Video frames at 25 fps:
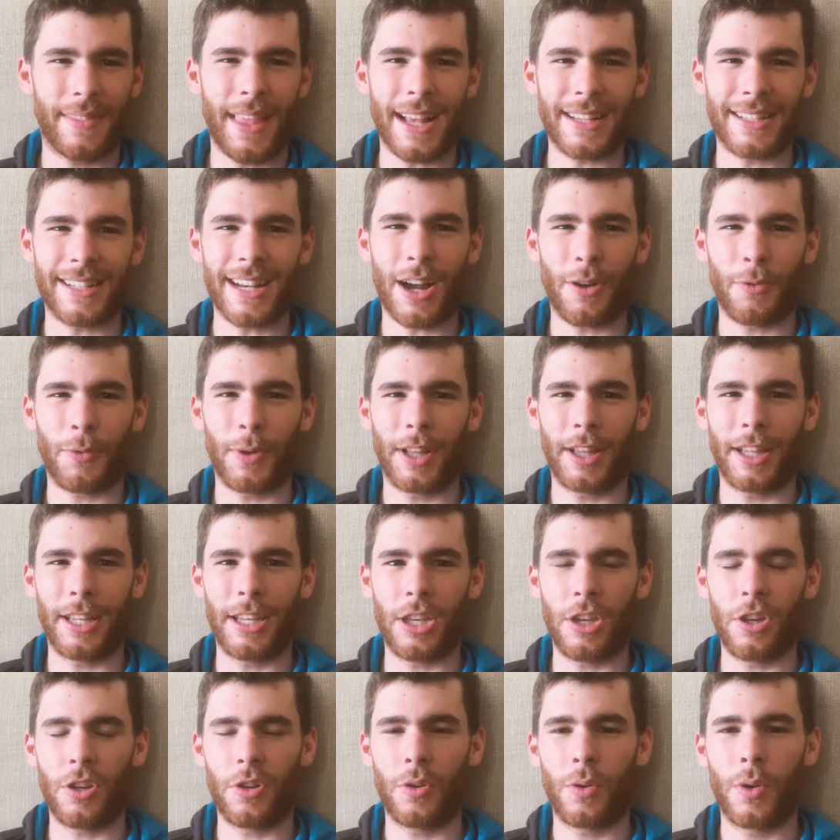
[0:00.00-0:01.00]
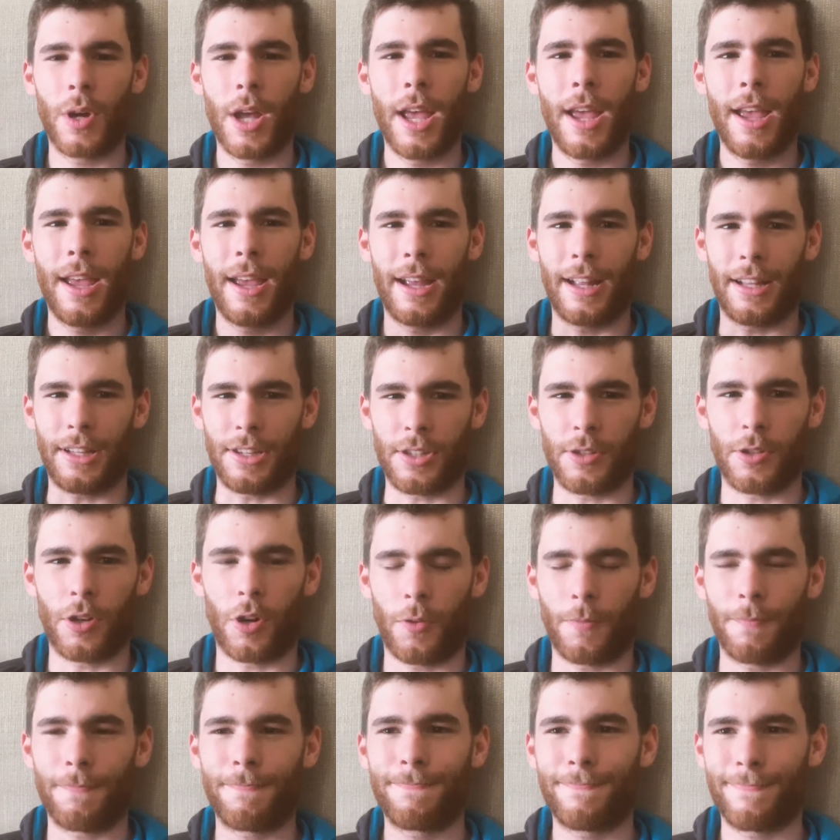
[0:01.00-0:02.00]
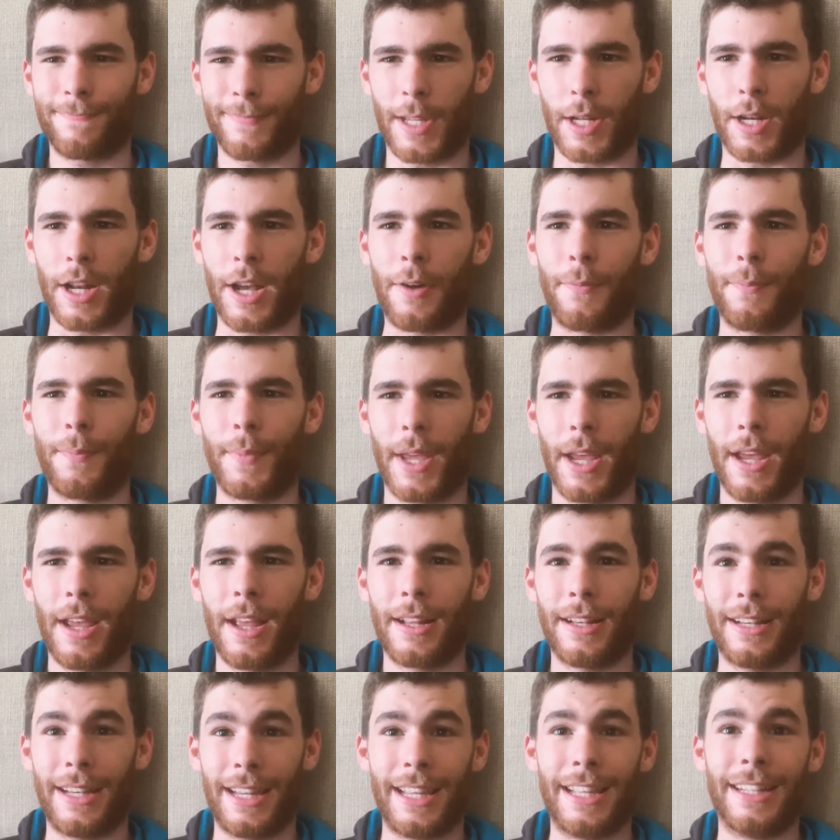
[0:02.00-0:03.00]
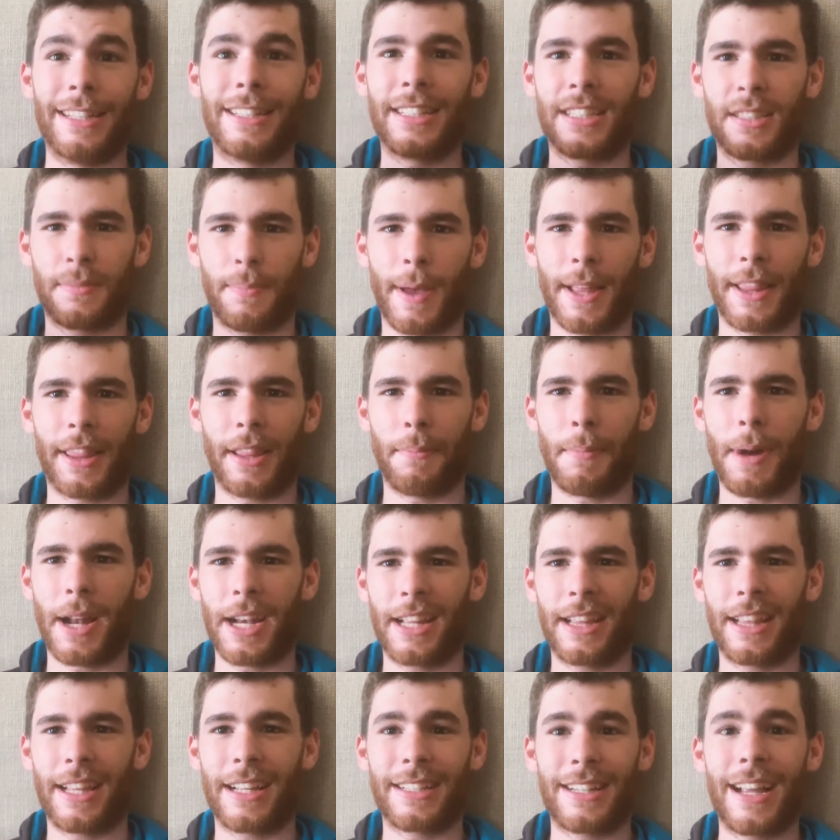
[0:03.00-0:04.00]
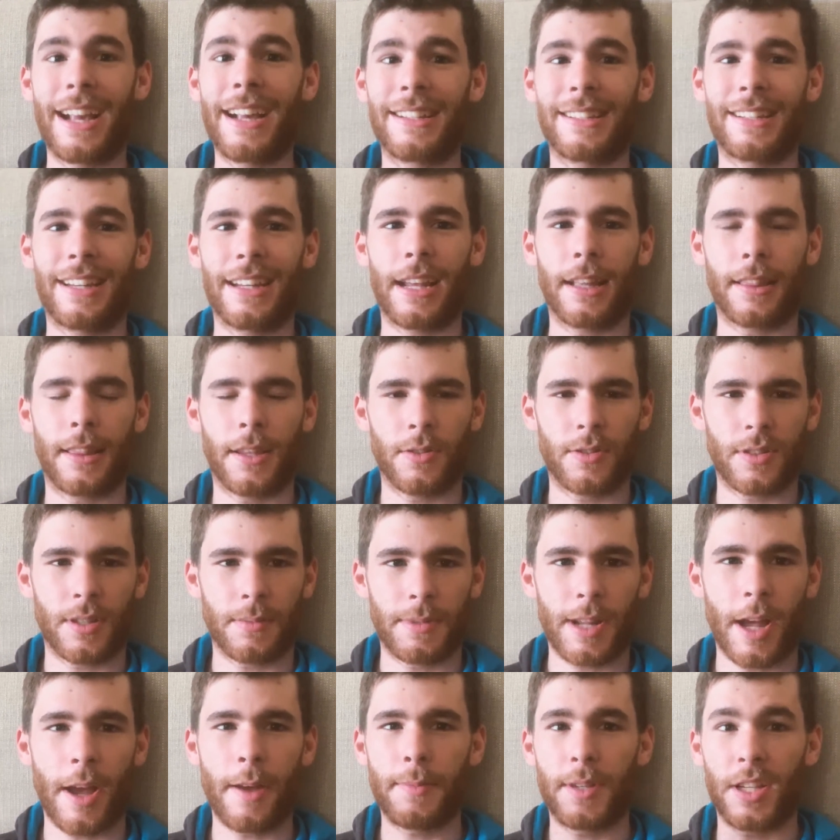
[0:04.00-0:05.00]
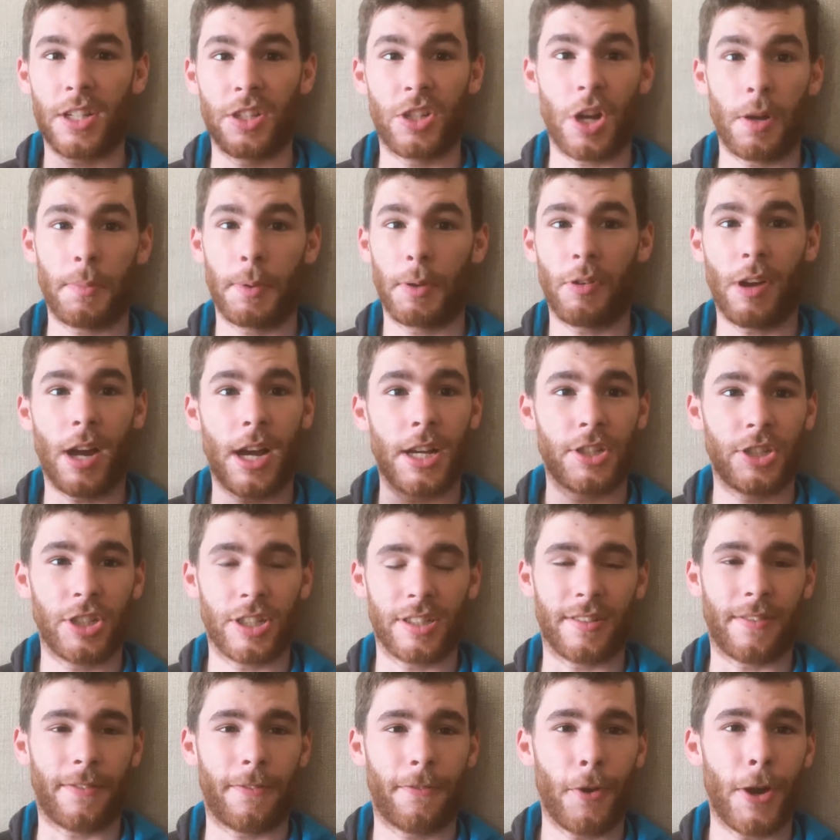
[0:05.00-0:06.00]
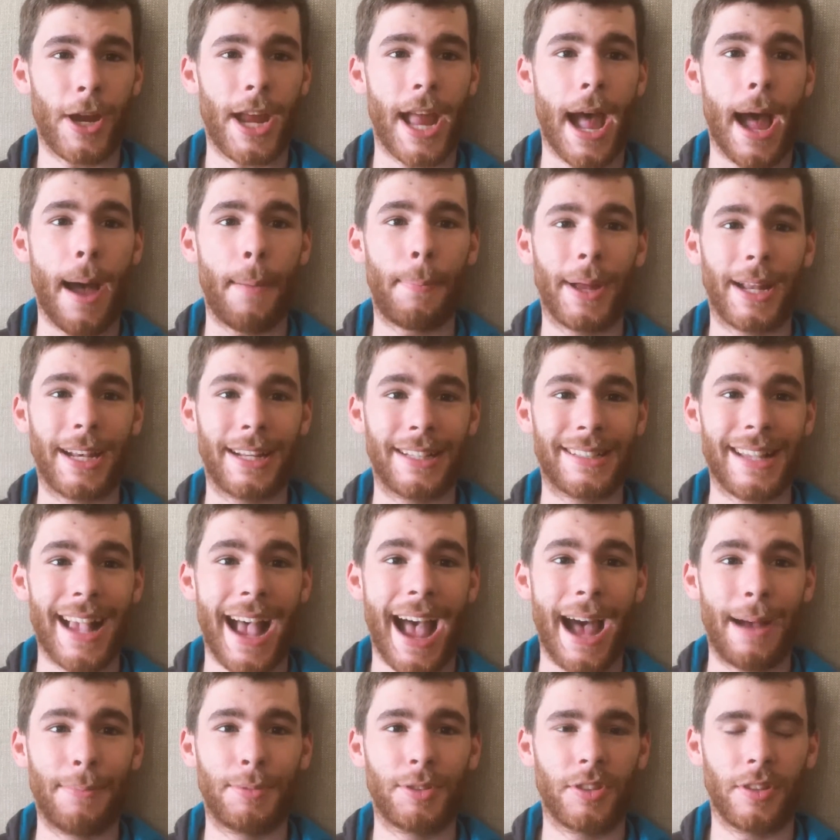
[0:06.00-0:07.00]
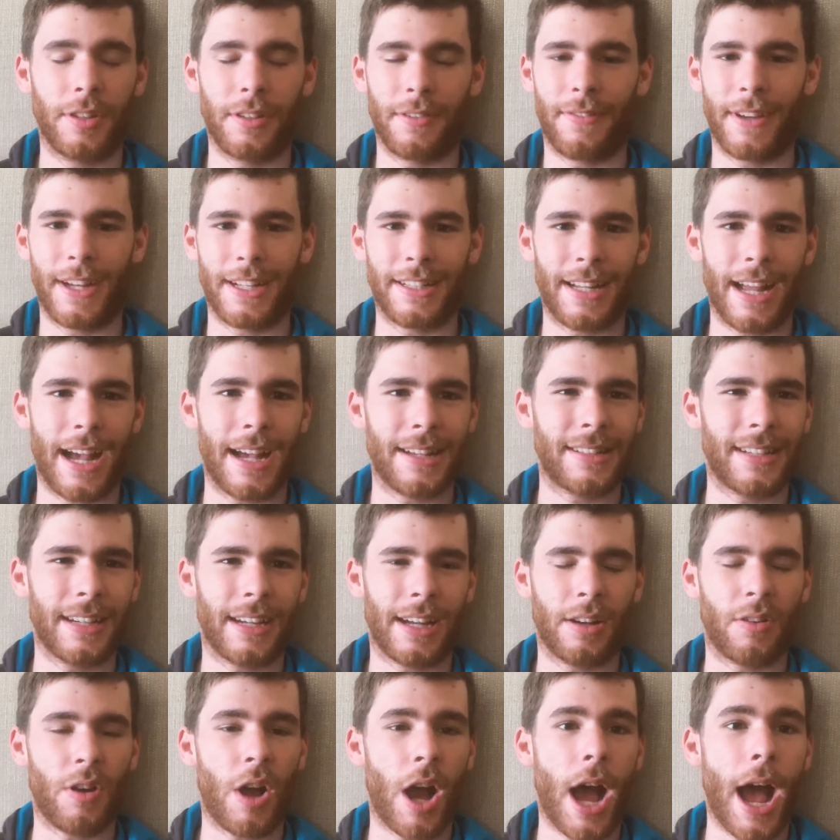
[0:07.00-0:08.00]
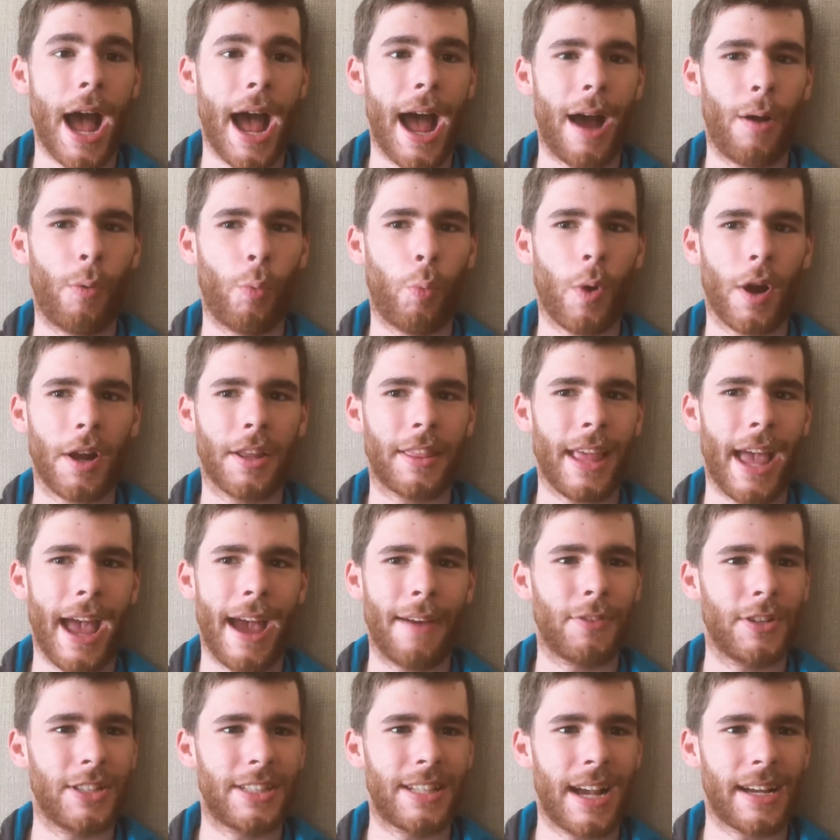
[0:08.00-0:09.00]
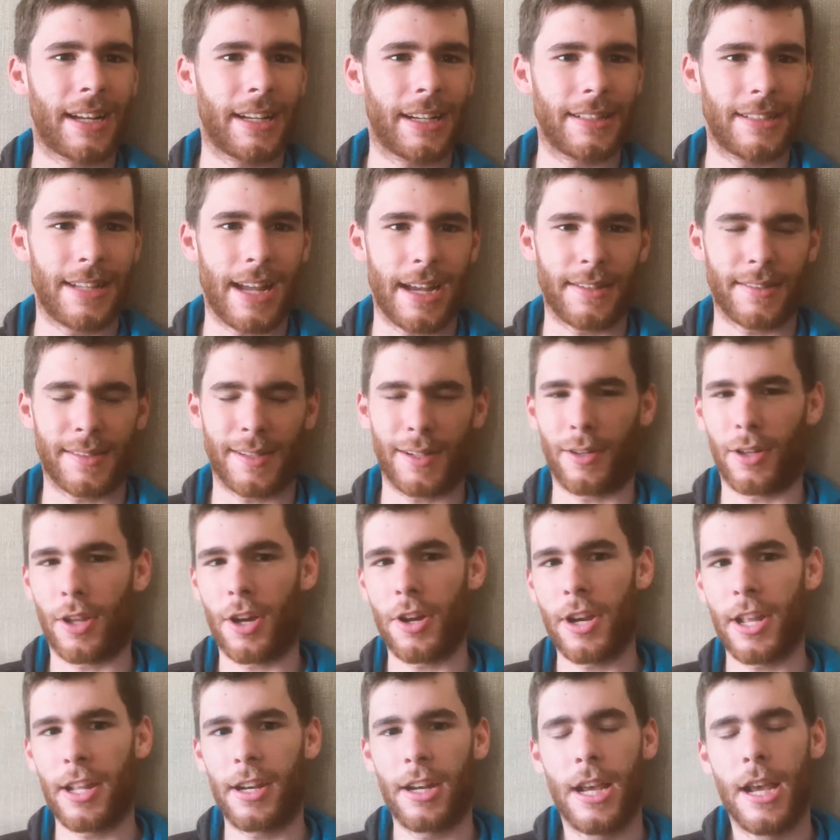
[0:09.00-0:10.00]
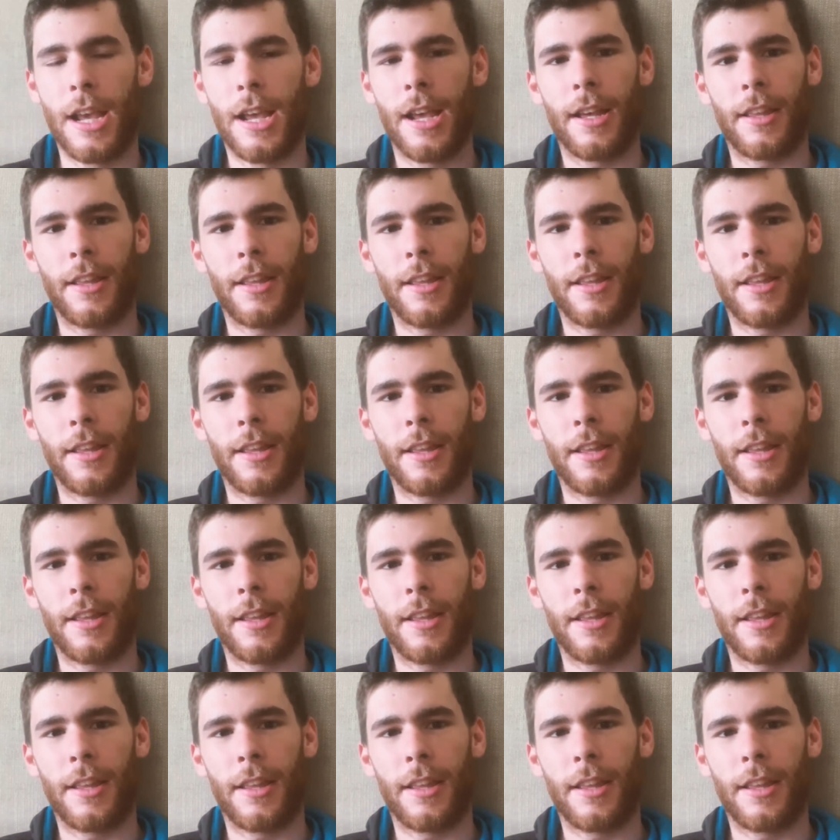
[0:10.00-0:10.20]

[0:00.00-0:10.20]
if that's not really you and you don't, need to spend the money that it takes to get those sometimes, Adobe Rush is a free app and it's absolutely fantastic and worth every second it takes to learn it.